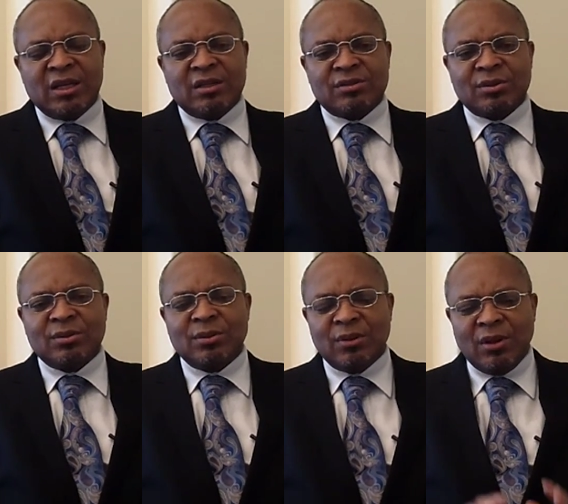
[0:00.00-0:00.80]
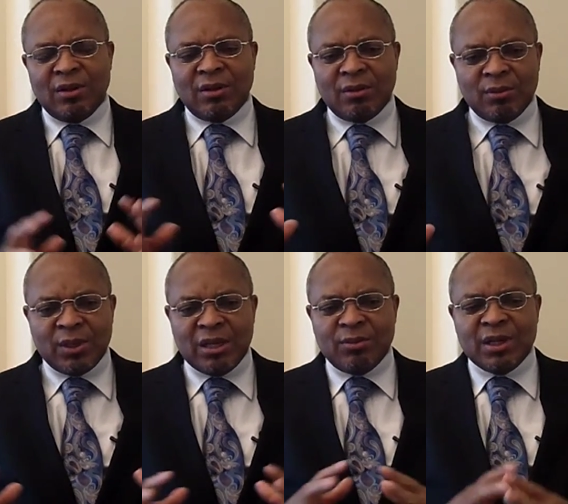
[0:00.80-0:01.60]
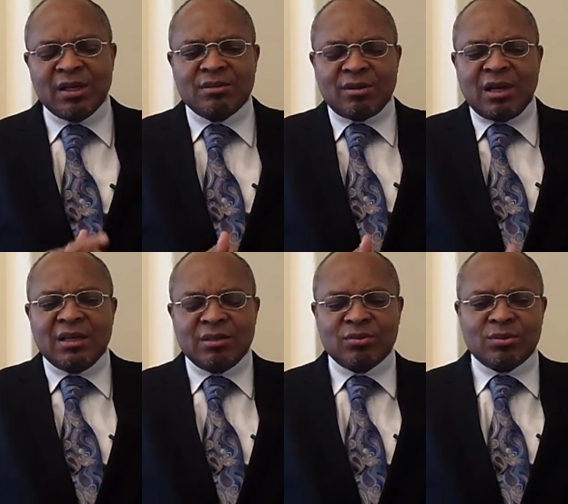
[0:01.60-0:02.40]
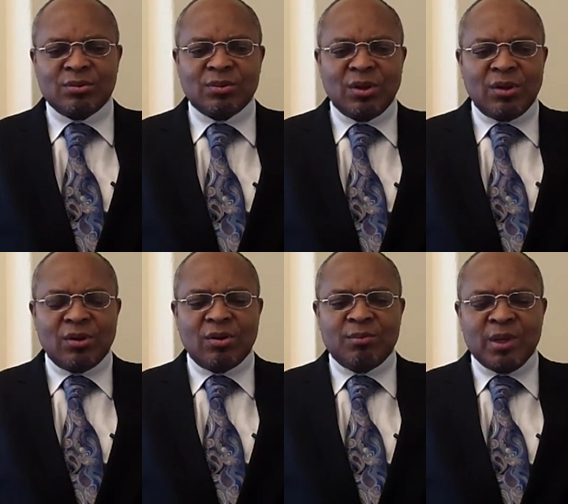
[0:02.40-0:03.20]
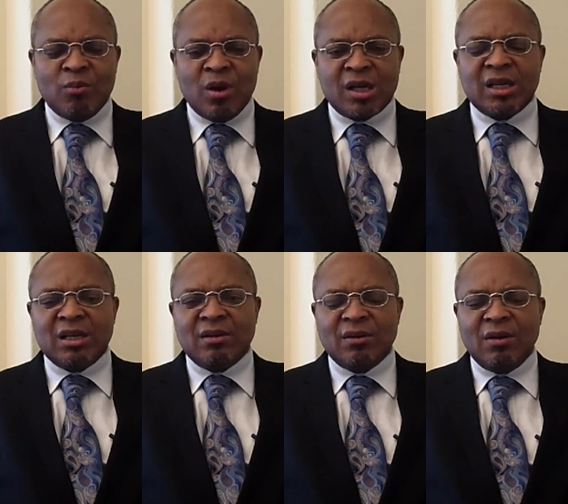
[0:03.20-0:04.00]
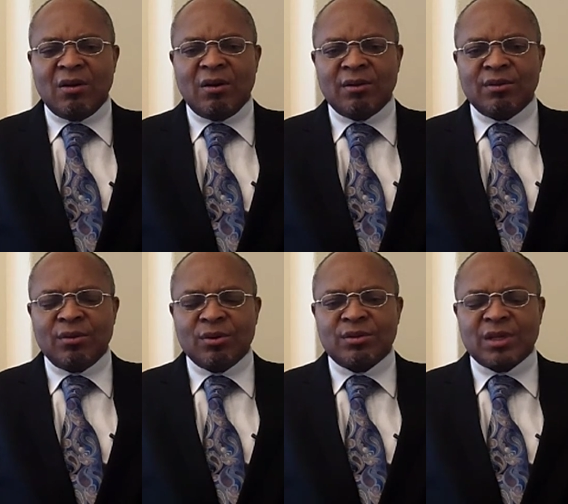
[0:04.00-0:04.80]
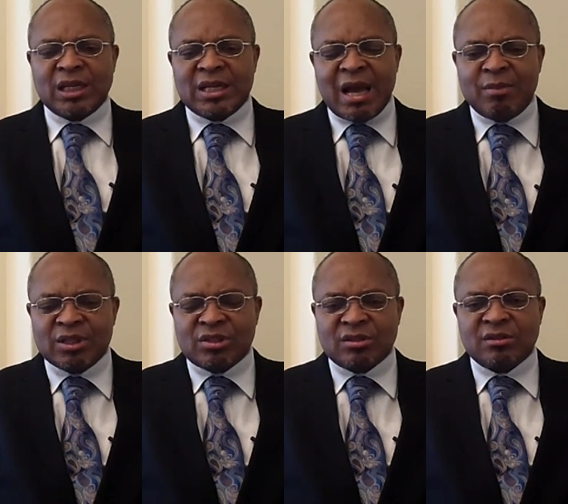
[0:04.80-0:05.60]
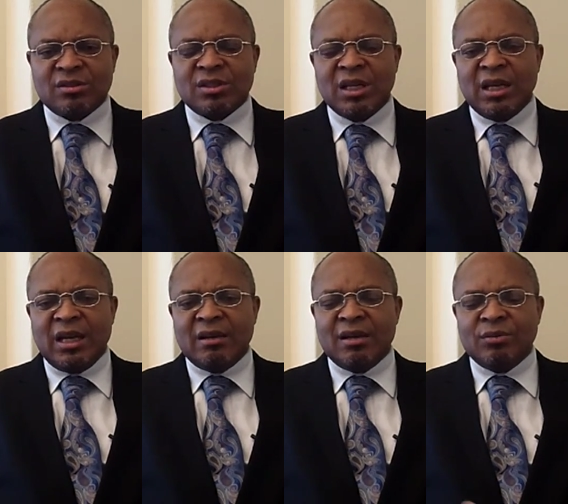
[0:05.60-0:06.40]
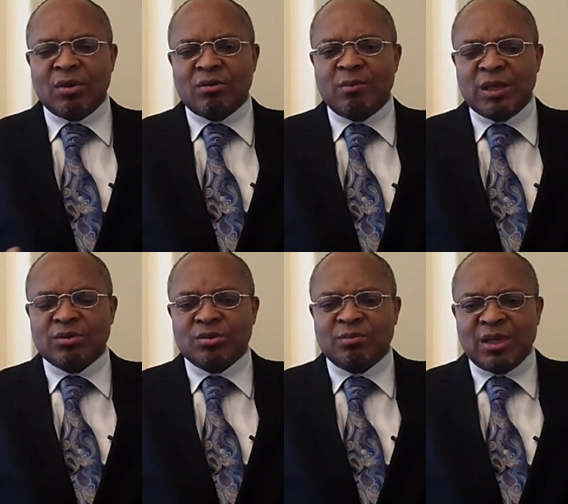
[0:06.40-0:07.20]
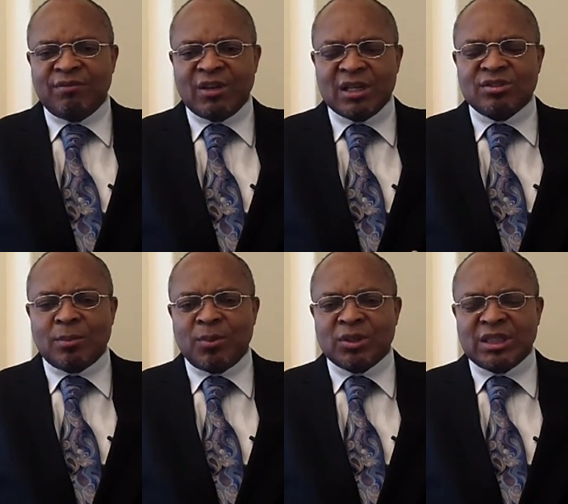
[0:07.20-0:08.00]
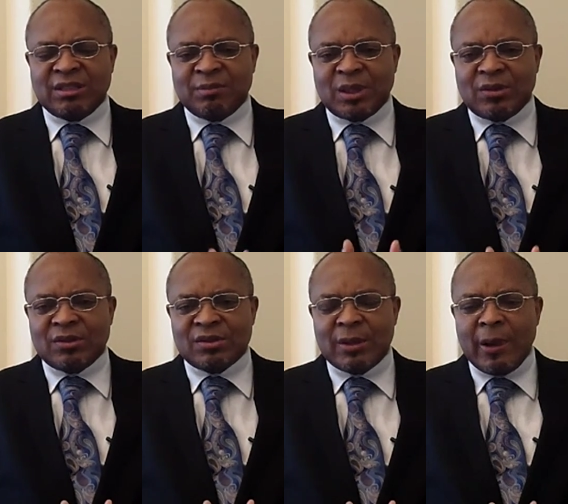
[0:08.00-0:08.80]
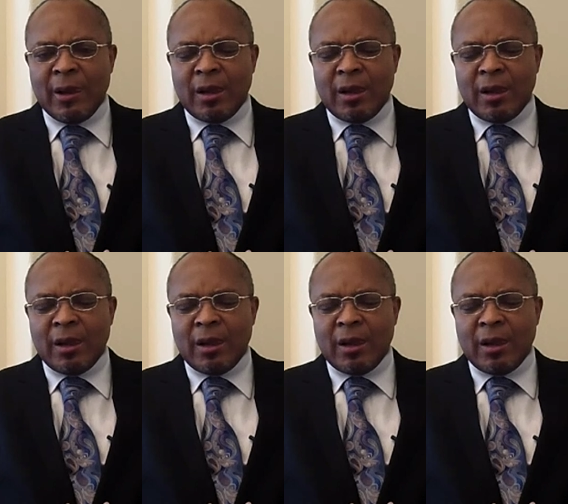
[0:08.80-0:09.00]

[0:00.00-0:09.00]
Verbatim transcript: Uh, so uh, we, we need really to uh, be working on those three dimensions, and the document should be very supportive because